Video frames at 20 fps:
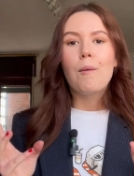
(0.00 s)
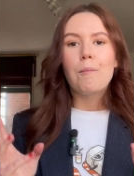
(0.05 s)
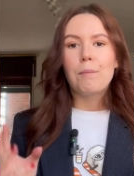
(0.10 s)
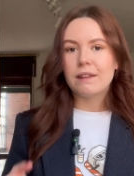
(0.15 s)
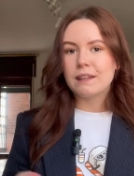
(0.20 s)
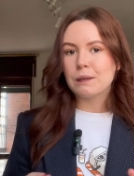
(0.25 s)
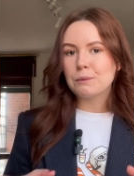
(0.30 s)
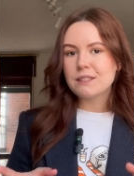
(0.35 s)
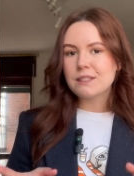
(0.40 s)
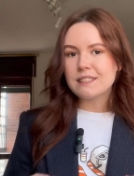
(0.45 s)

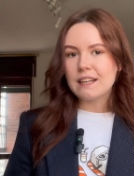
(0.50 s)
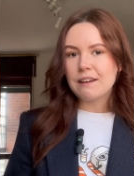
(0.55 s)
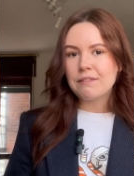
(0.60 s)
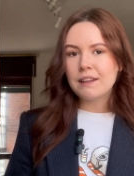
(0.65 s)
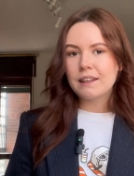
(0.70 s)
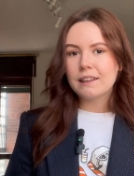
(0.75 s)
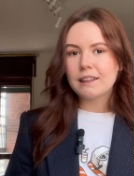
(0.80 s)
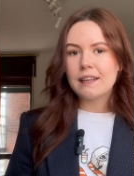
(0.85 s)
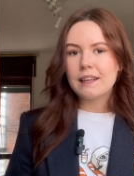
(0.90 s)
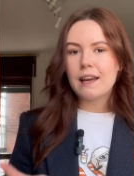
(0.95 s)
But there was
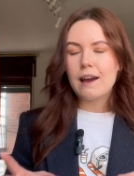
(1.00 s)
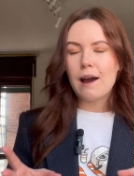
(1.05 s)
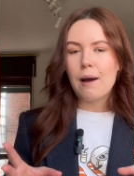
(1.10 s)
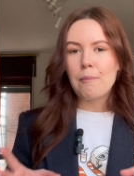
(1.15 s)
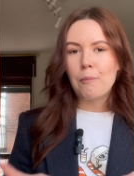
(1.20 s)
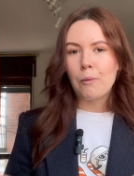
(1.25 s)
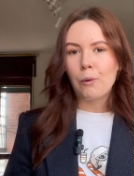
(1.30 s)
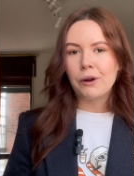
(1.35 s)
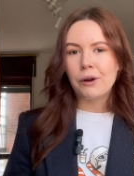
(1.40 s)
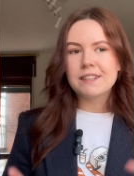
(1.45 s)
definitely a
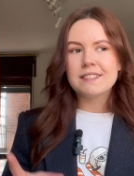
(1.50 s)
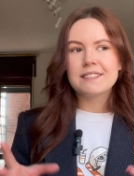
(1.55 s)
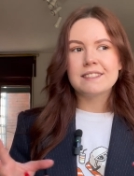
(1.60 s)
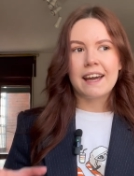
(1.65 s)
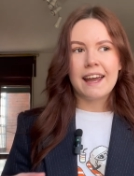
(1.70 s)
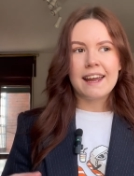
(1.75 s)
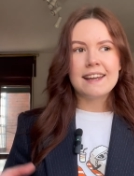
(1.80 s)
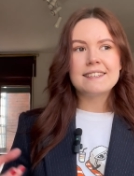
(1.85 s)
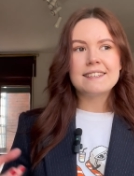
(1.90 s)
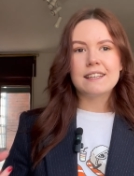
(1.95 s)
more
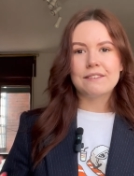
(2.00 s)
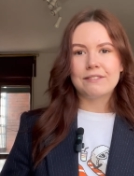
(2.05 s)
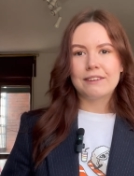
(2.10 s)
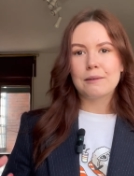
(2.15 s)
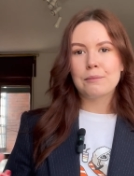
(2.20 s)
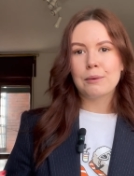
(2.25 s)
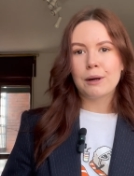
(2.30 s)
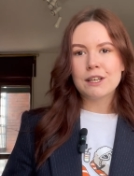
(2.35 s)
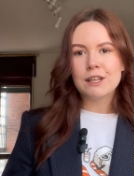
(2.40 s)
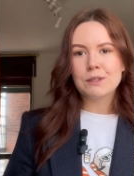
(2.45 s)

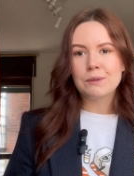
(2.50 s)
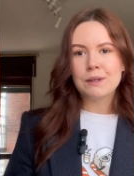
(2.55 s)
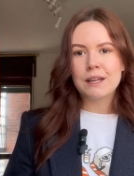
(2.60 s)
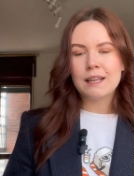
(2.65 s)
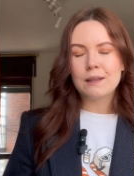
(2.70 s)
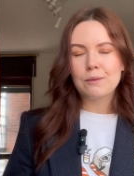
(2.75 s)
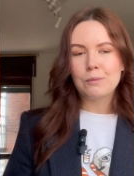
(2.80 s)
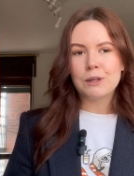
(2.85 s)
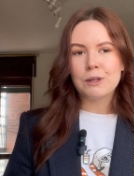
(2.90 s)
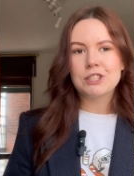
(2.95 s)
scientific part to
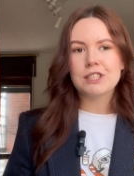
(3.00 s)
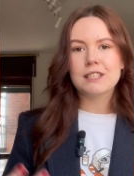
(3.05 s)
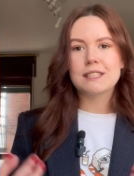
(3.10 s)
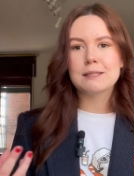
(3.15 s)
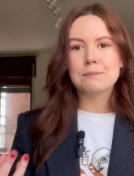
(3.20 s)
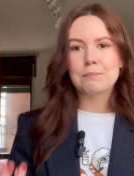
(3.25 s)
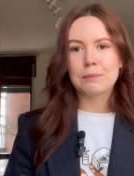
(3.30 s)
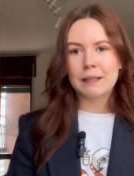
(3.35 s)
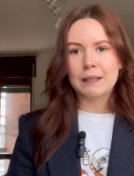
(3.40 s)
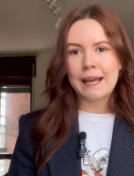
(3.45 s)
it, which
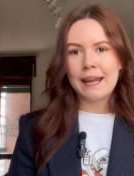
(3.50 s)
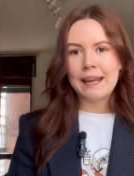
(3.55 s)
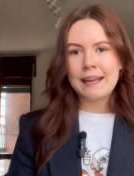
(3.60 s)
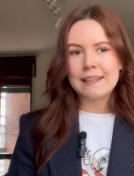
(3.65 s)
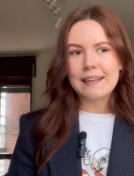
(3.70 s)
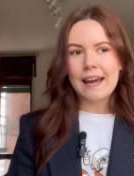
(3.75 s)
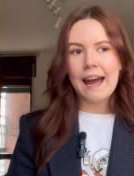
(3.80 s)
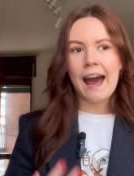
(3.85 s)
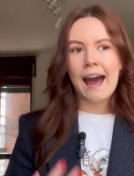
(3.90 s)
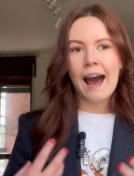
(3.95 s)

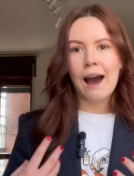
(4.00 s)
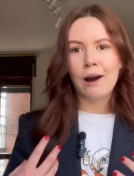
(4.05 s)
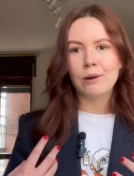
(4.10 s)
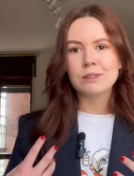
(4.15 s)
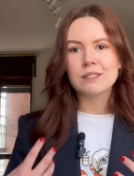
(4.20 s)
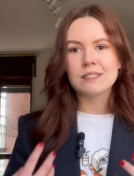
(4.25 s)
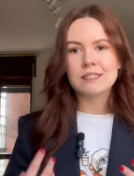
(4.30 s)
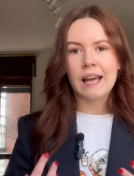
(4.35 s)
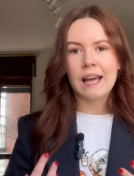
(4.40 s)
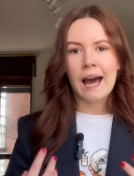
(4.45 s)
explained how
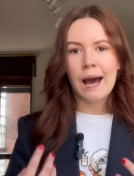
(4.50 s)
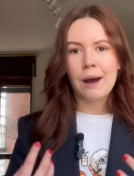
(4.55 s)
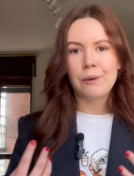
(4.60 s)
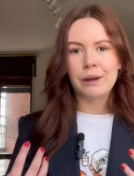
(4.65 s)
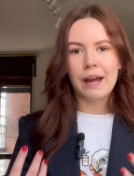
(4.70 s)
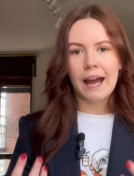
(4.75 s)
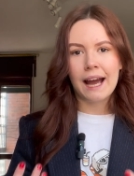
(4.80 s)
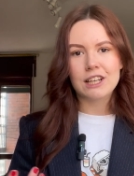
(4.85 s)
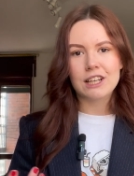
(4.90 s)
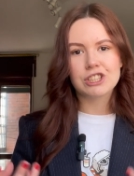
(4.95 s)

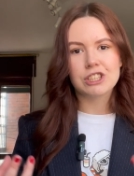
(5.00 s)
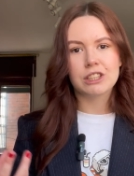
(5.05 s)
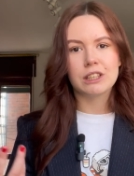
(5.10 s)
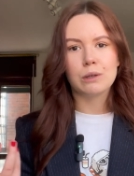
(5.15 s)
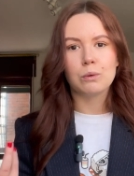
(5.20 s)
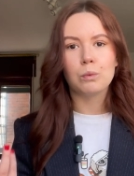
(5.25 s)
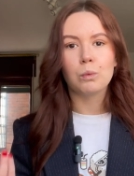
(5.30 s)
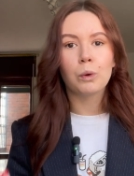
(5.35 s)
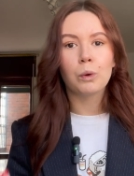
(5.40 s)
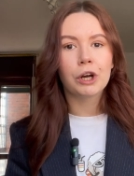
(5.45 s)
sound
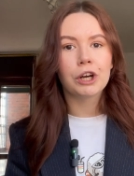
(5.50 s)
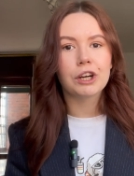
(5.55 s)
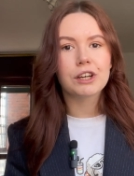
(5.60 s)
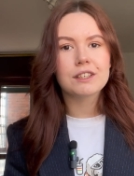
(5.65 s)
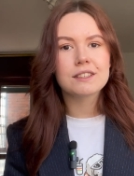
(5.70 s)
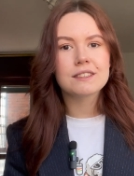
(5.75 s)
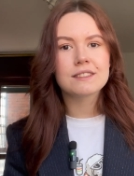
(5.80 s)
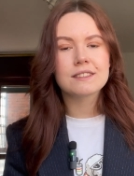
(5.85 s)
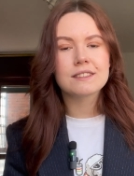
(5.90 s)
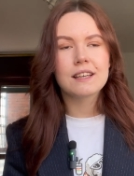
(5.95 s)
actually
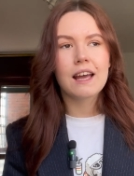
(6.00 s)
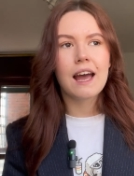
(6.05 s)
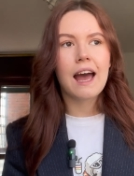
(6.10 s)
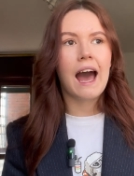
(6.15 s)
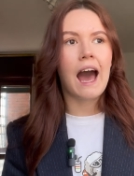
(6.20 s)
works,